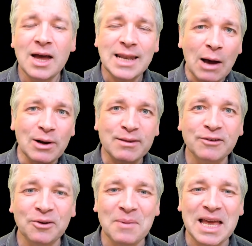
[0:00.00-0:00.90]
Now listen
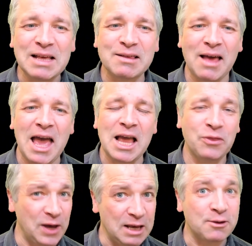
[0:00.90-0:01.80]
to me saying
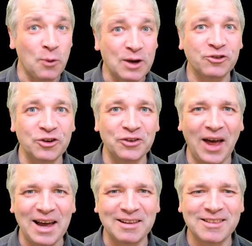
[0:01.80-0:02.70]
these question
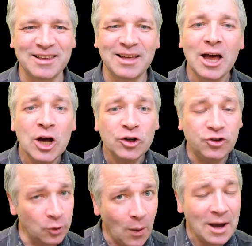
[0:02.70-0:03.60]
tags.
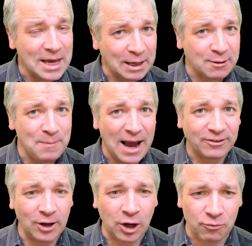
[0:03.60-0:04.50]
Do I expect
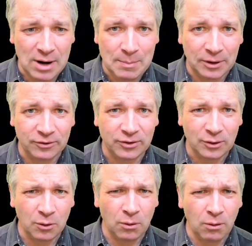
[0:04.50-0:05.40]
agreement
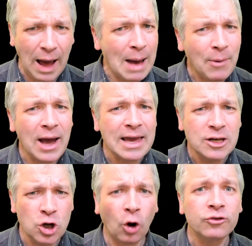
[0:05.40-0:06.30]
or am I
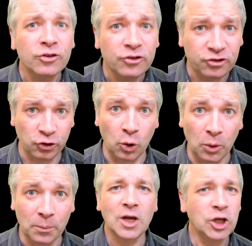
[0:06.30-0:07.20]
not sure?
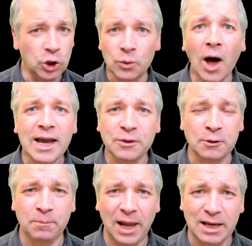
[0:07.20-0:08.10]
You like this
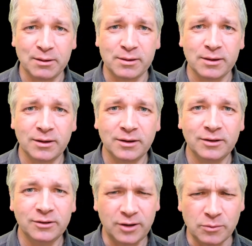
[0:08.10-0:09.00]
place,
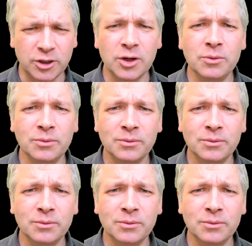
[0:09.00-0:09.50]
don't you?